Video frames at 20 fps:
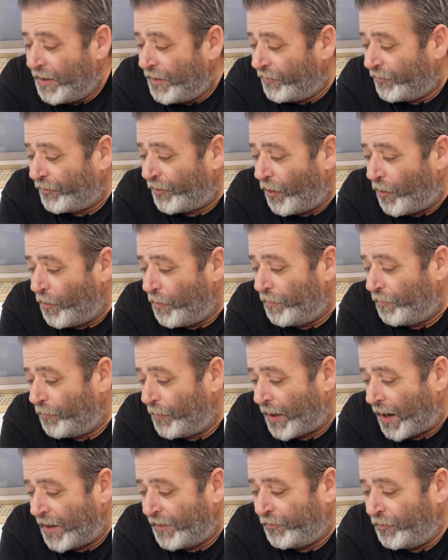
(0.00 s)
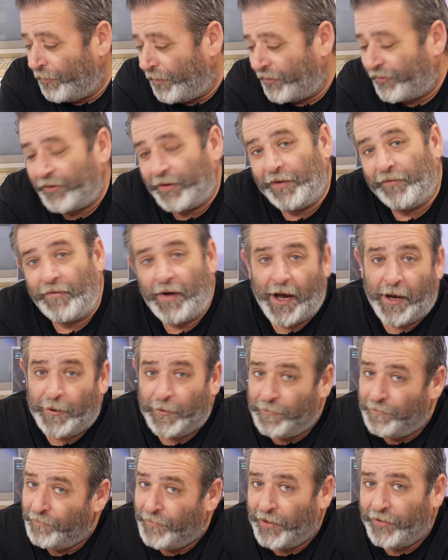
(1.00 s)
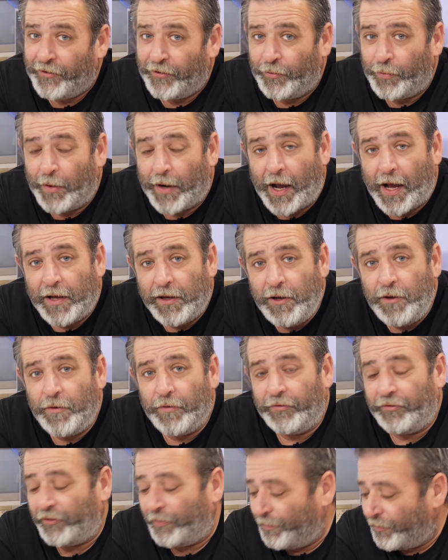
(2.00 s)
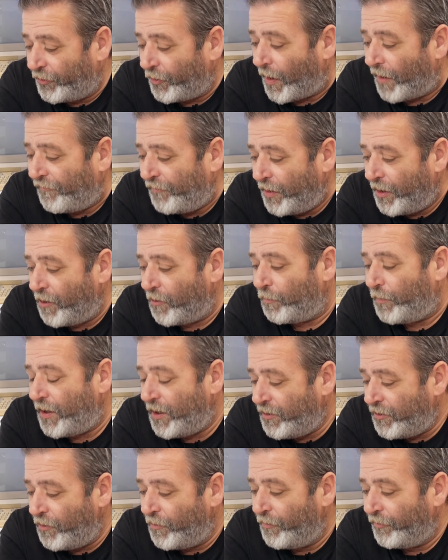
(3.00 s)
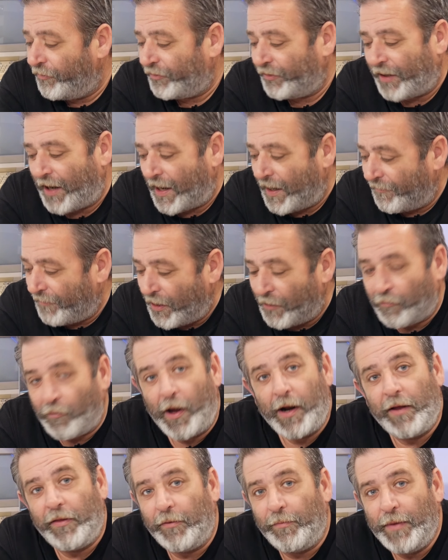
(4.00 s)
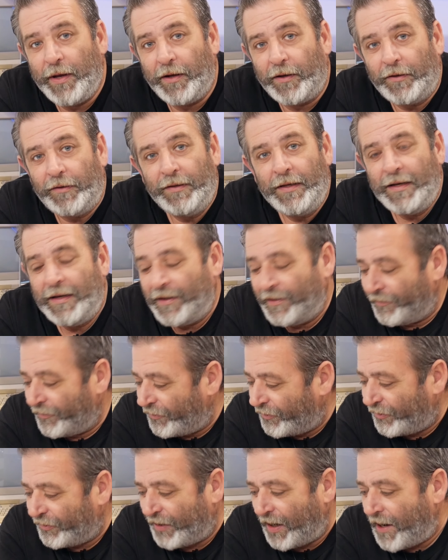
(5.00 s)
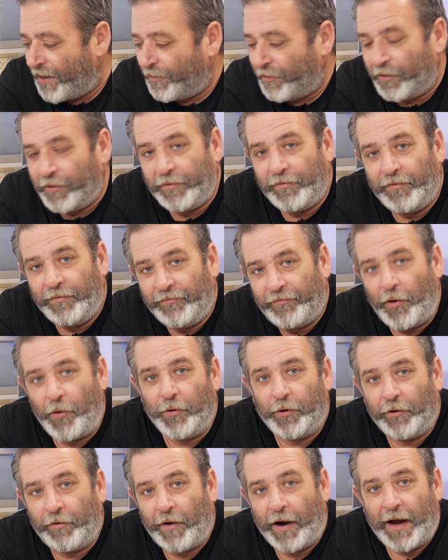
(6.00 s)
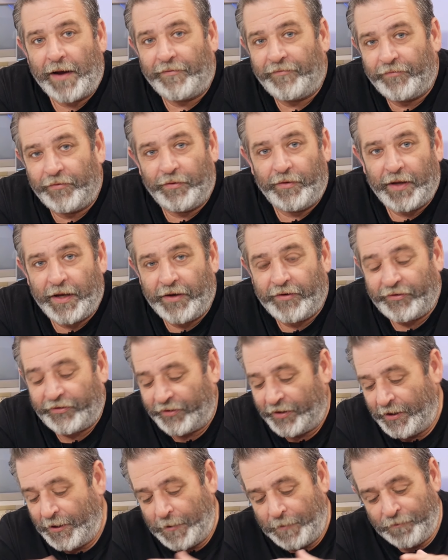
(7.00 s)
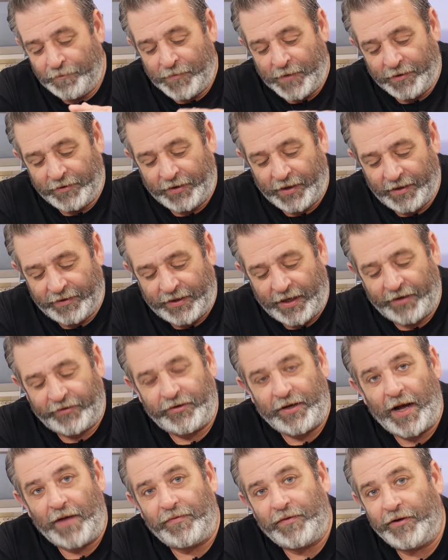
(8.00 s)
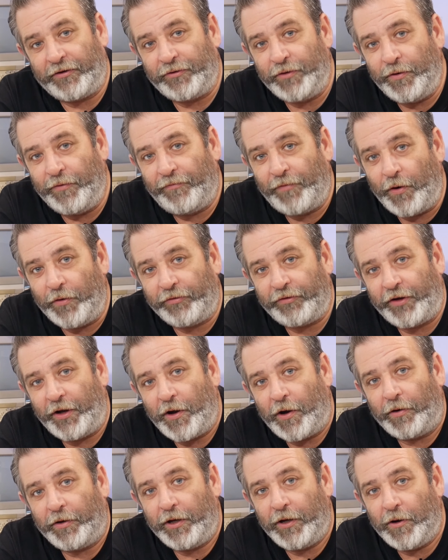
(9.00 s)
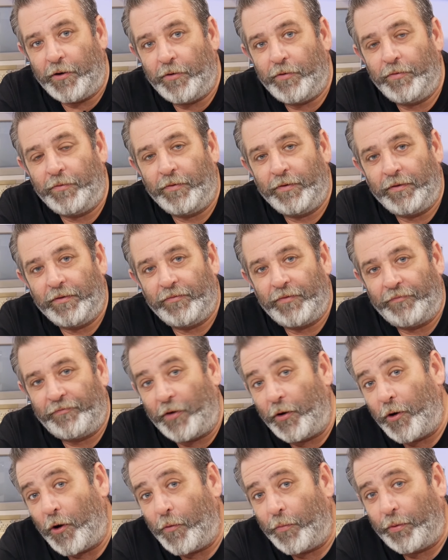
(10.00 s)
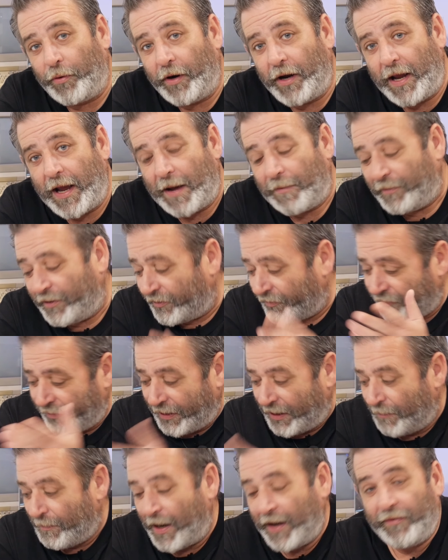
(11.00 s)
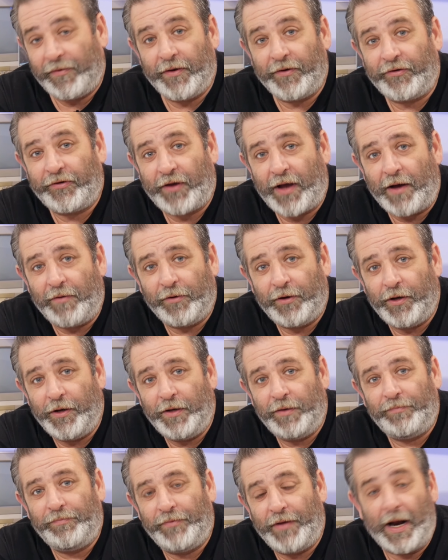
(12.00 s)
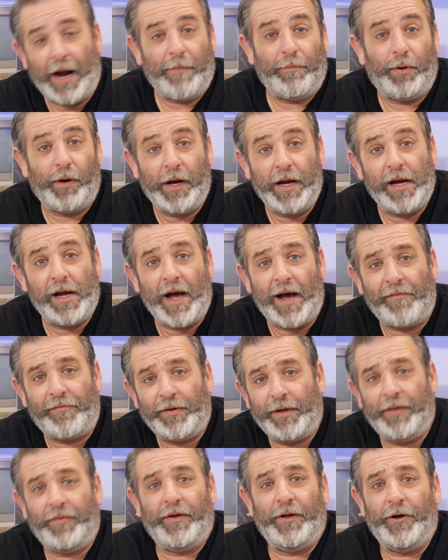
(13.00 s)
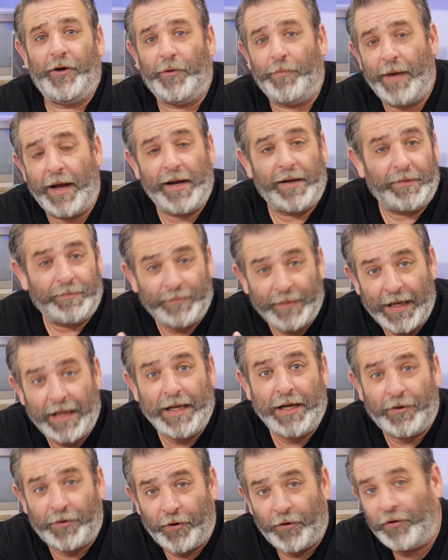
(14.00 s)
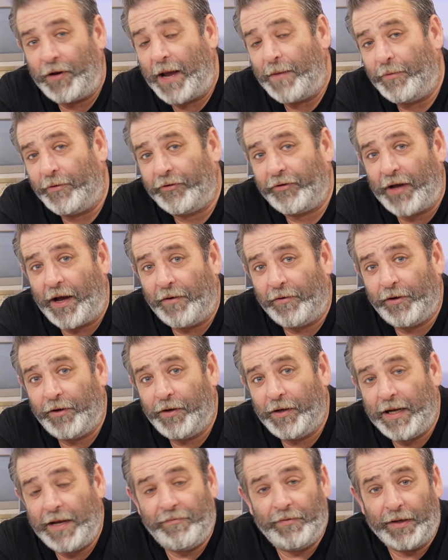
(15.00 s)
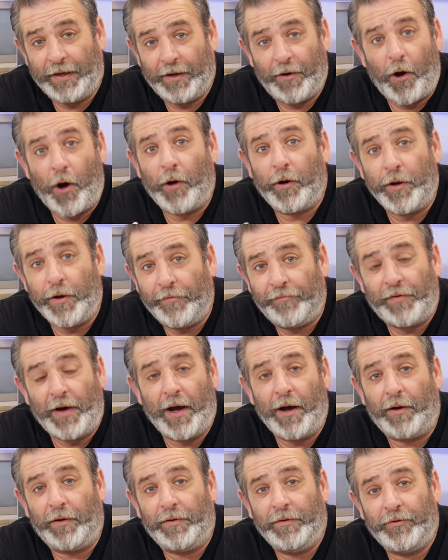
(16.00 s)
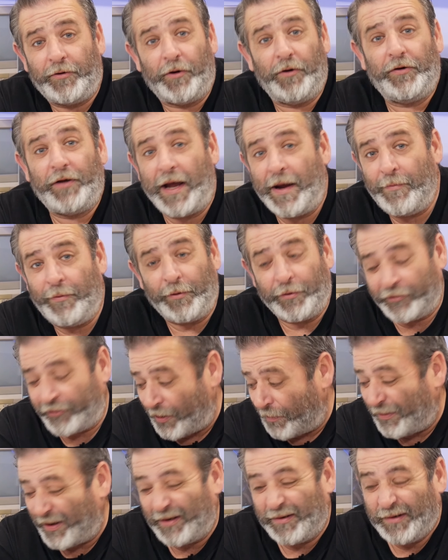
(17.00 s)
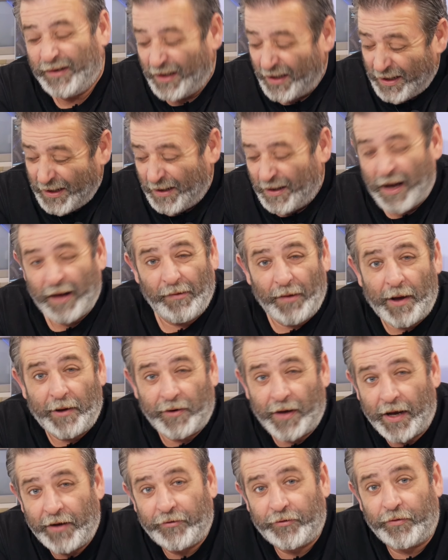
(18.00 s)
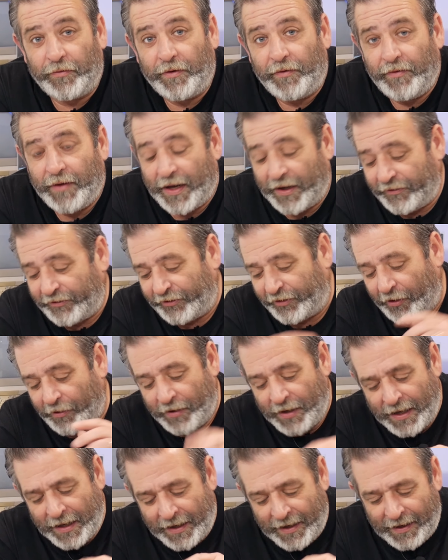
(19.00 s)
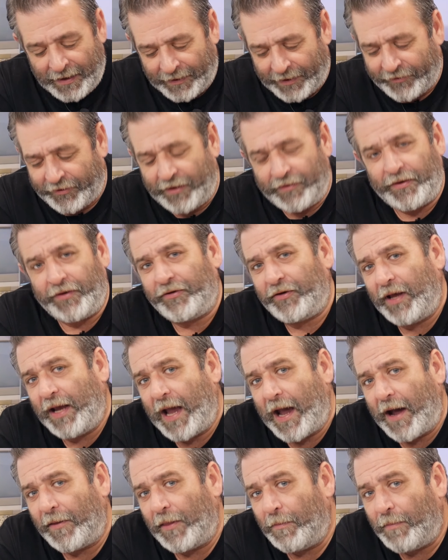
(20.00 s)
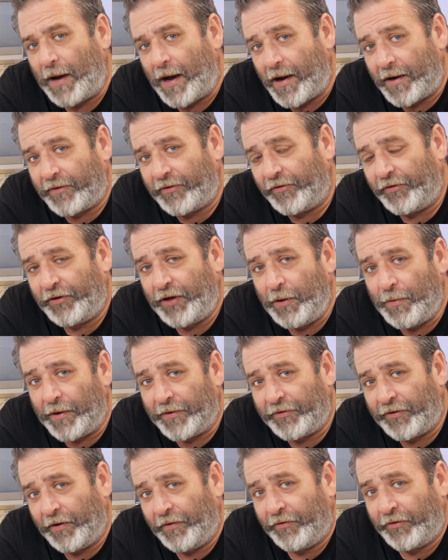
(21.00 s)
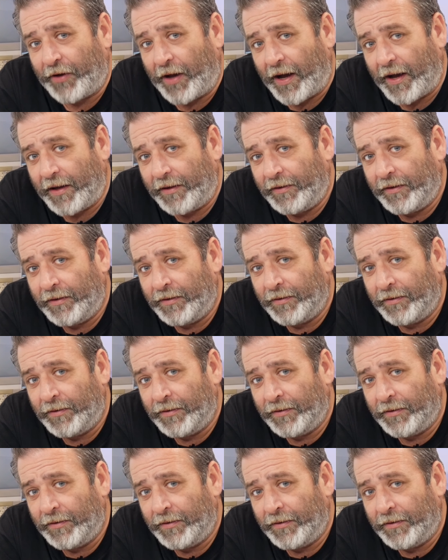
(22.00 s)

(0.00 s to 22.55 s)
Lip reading: So when I do listen to vinyl, this is what I use. So I figured we'd use kind of a run-of-the-mill standard phonograph for this to test out this new Fosi Audio Phono Preamp, because if it can make this sound good, then I'm pretty confident that it'll make any turntable sound good, even an audiophile turntable or something a lot nicer than this. So let's get this thing out of the box and see what's inside.